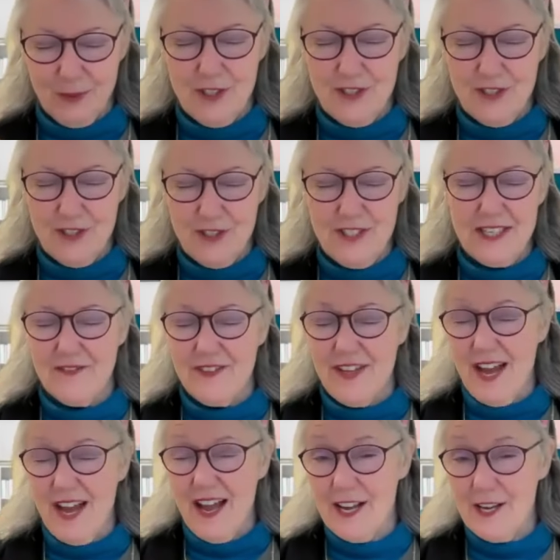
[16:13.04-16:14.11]
words that
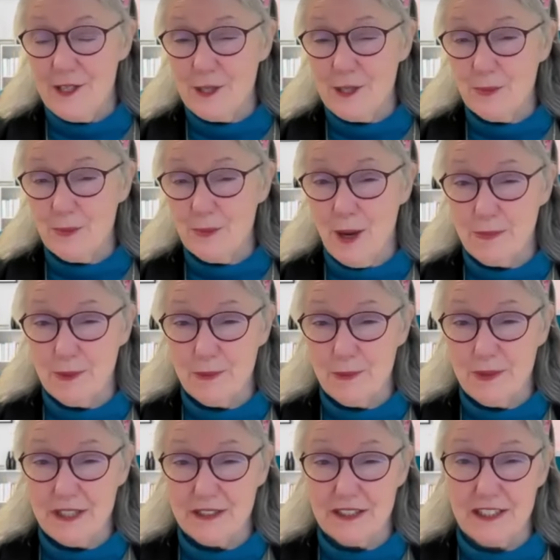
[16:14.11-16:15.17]
have the highest
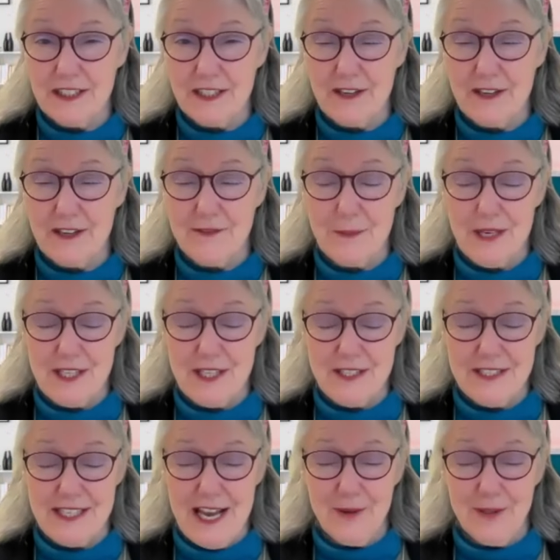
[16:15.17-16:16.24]
probability of the
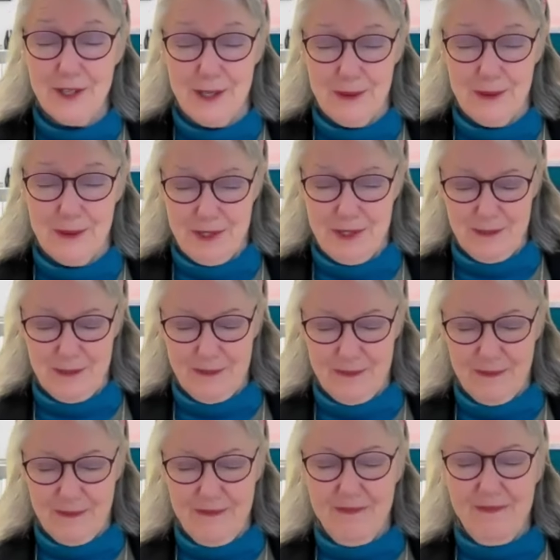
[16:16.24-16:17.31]
best outcomes.
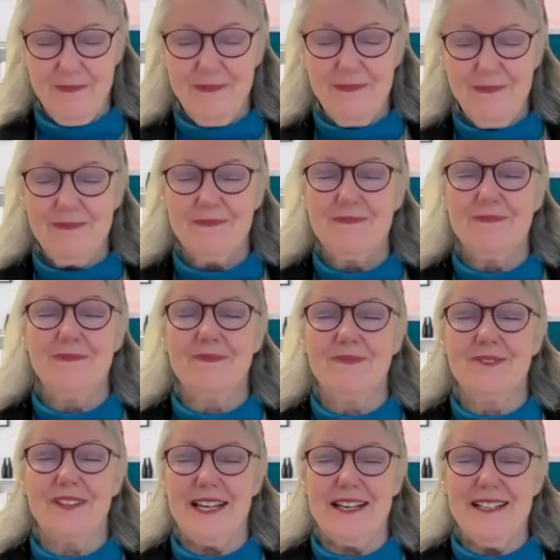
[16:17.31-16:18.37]

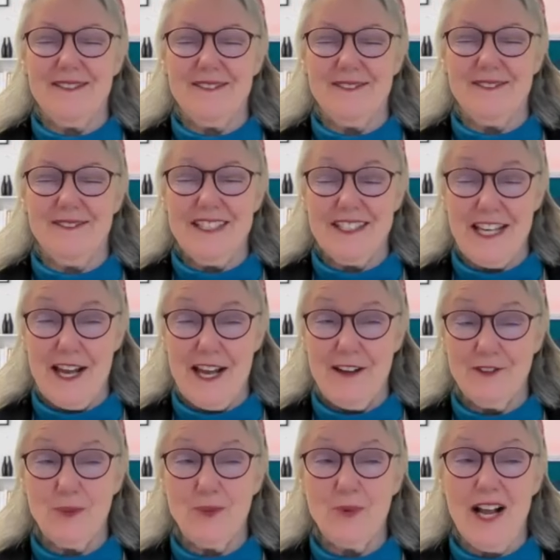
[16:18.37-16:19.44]
Okay? Because
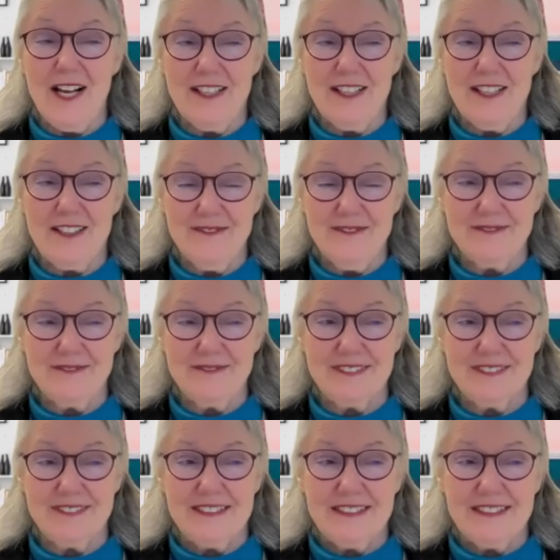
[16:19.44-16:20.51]
after a while,
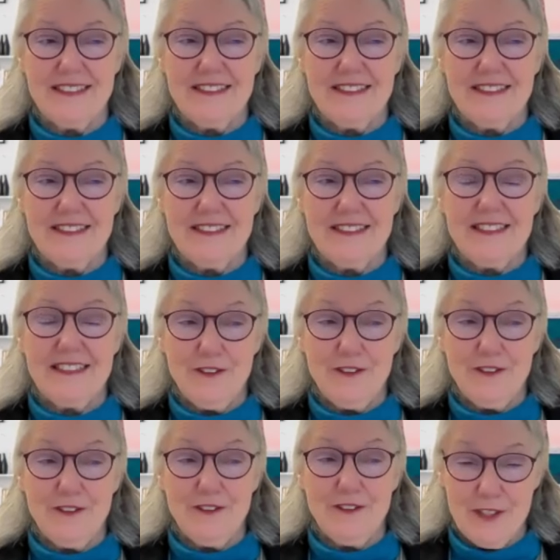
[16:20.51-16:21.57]

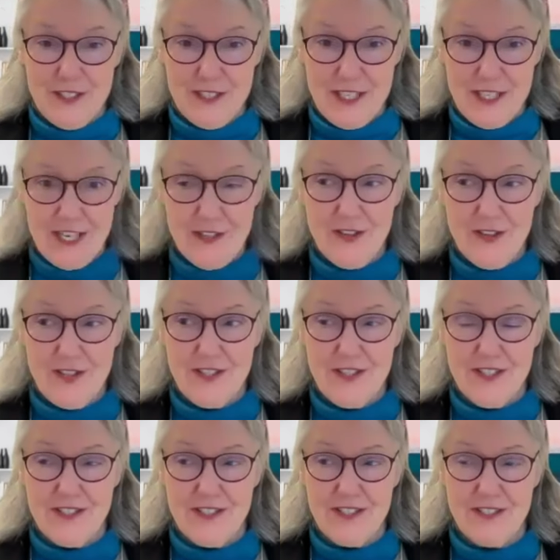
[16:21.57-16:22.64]
if you understand the
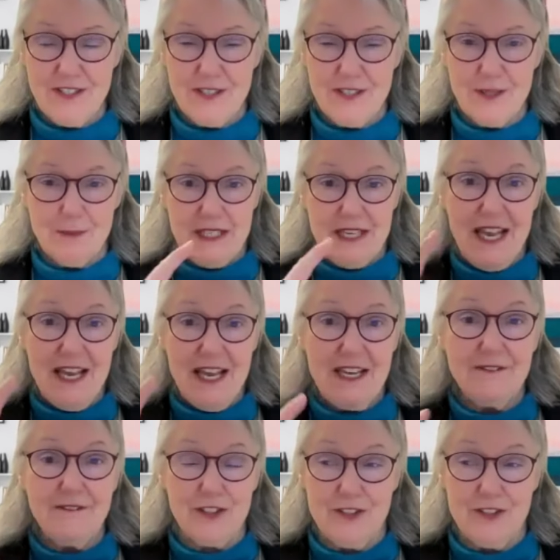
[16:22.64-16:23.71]
narcissistic
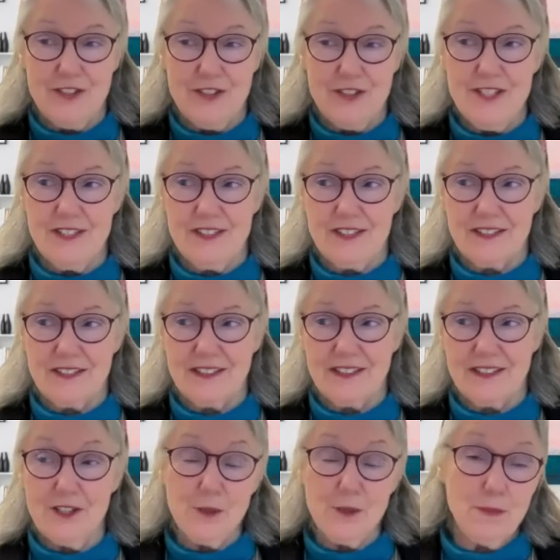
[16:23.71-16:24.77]
behaviors,
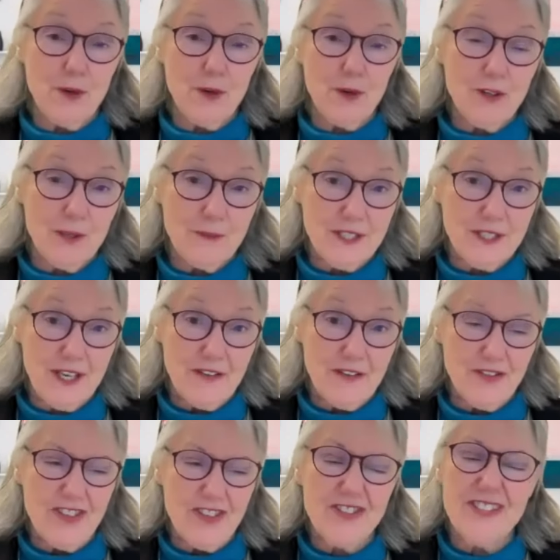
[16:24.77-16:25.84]
and there's programs
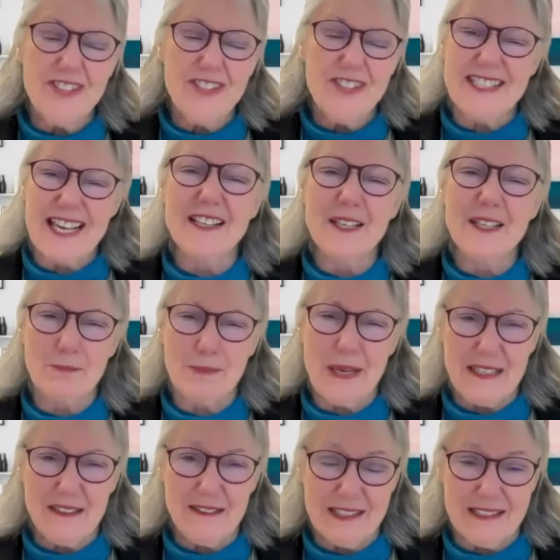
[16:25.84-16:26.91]
out there, there's daily
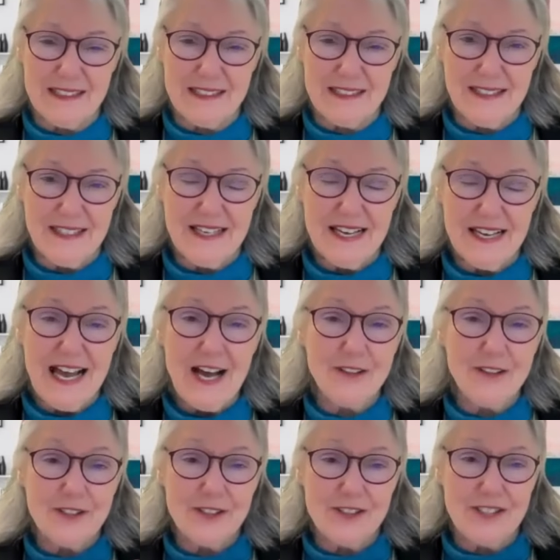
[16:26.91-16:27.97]
mailings,
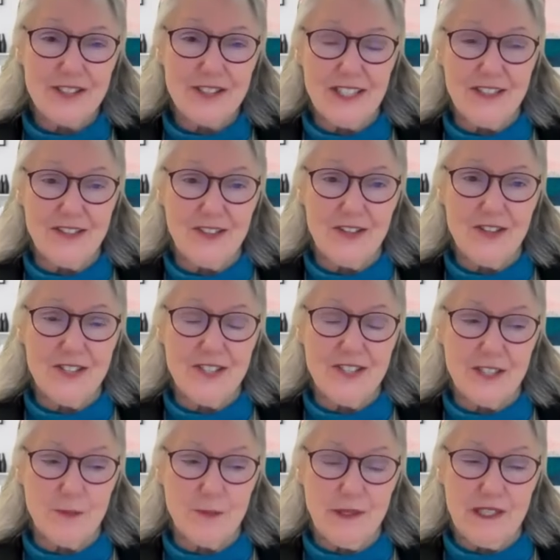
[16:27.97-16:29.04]
how to understand a
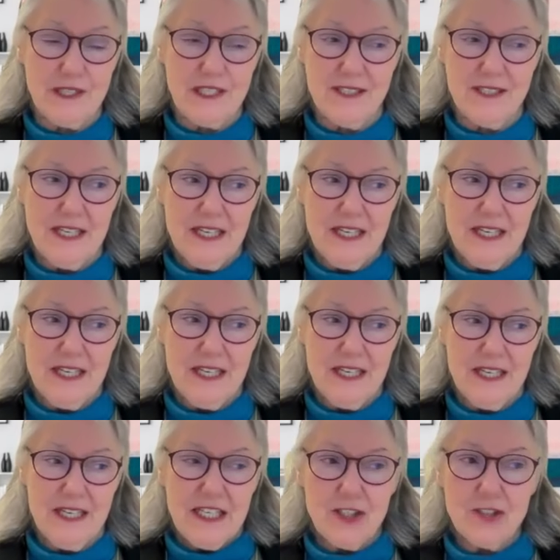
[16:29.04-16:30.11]
narcissist, because
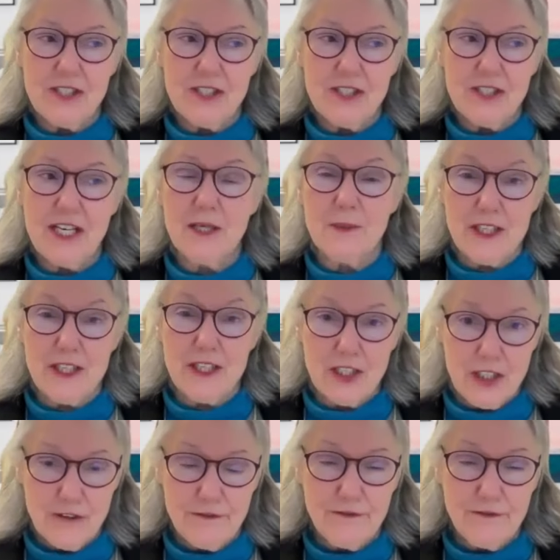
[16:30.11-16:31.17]
it'll take about
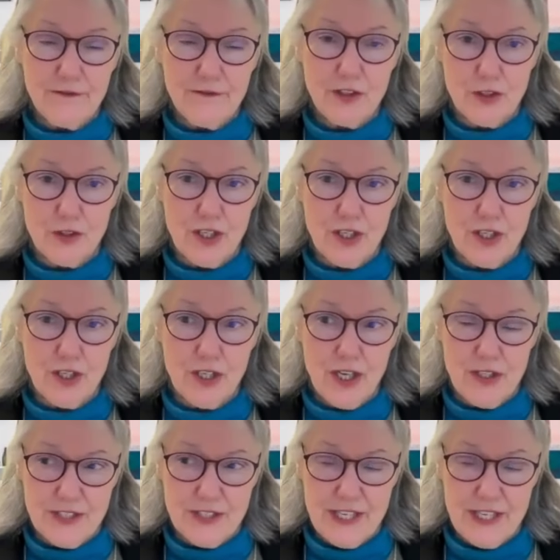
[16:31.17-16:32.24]
a year for you to
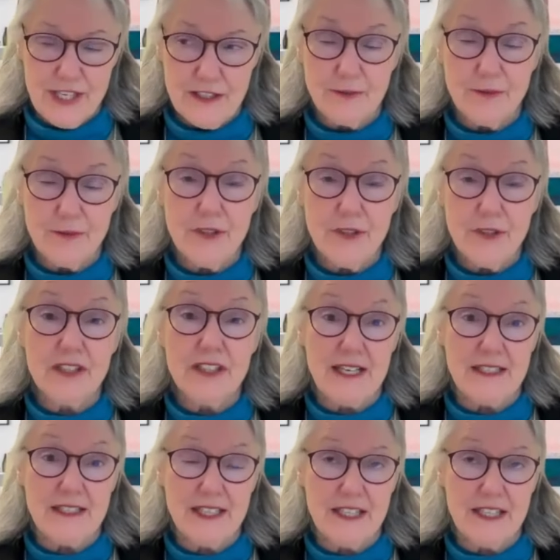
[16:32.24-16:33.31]
understand and
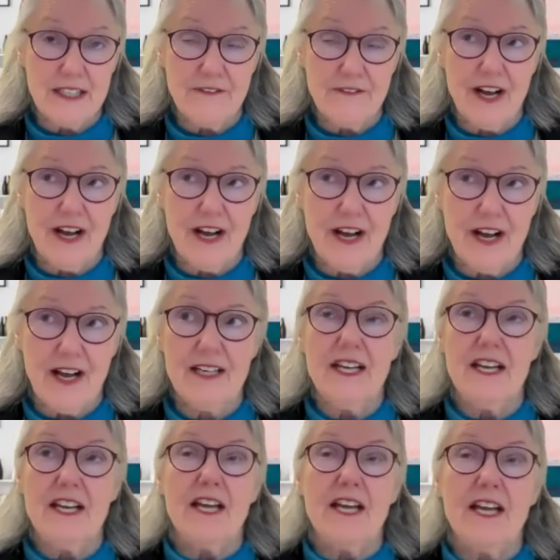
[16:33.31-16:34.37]
really identify
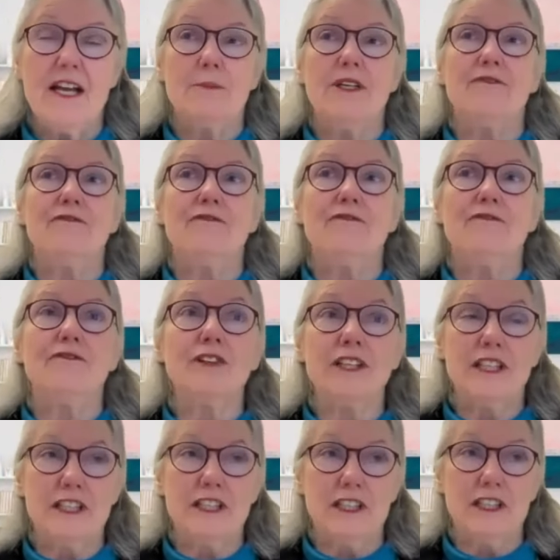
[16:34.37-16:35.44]
and be
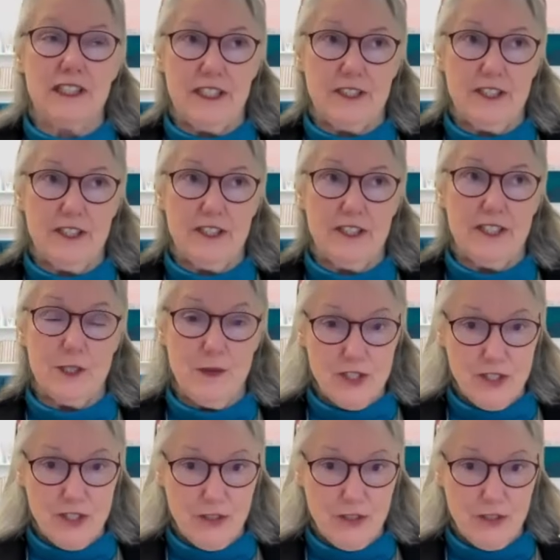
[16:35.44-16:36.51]
fully clear,
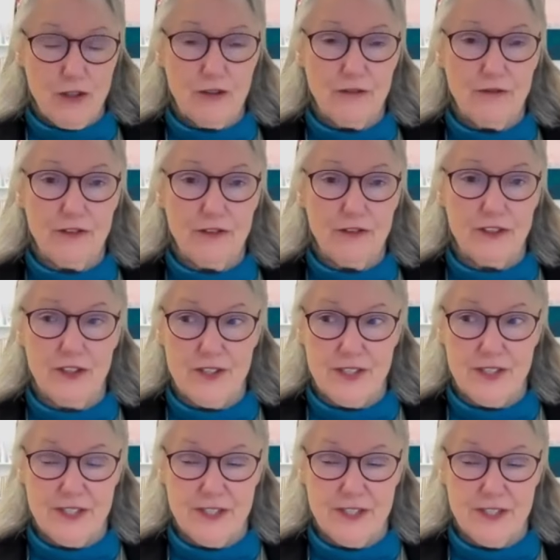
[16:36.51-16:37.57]
especially on a covert
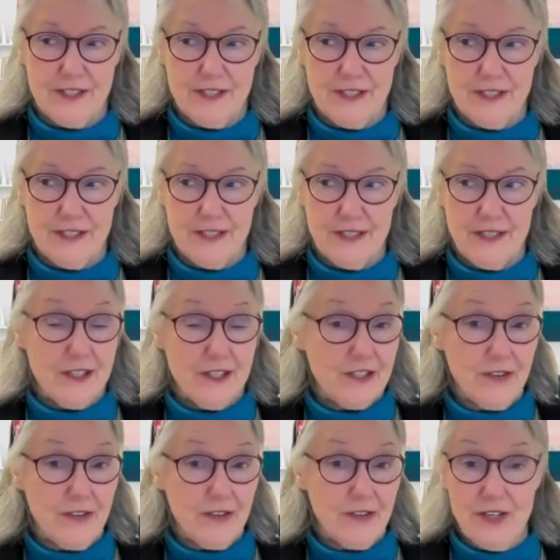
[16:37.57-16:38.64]
narcissist,
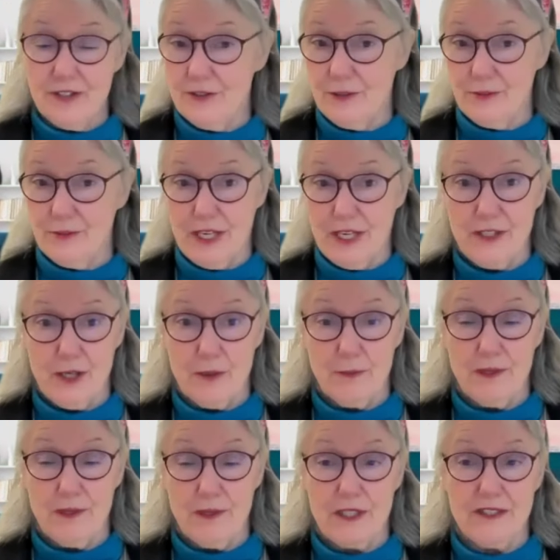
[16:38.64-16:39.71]
because they're under the
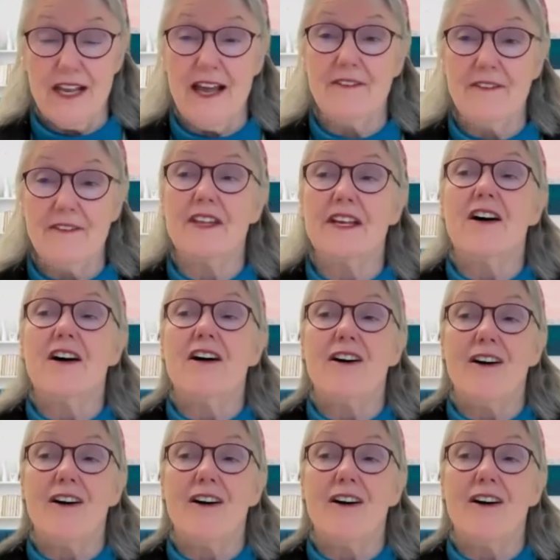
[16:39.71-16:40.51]
radar, but they have